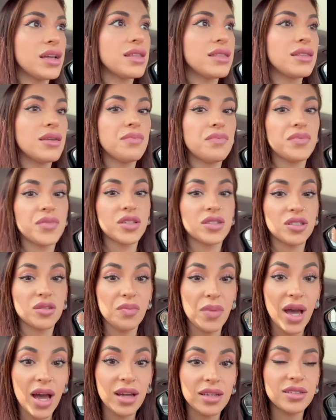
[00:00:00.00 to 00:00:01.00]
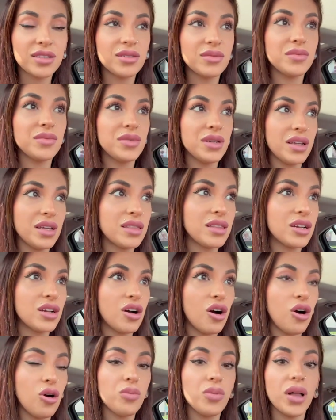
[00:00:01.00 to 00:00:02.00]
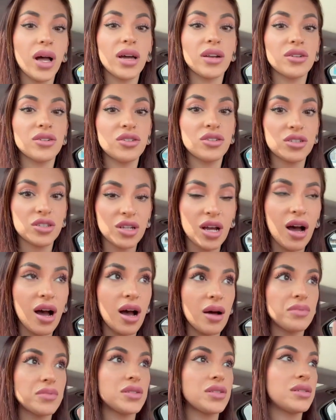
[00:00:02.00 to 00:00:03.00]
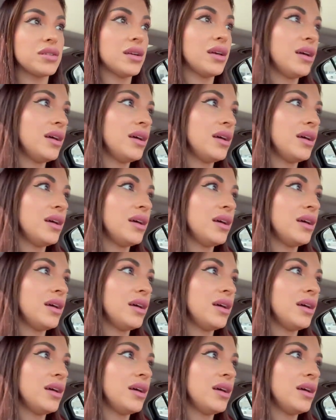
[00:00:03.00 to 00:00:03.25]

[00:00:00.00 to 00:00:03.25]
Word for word: and the, the spasm in the gallbladder stopped.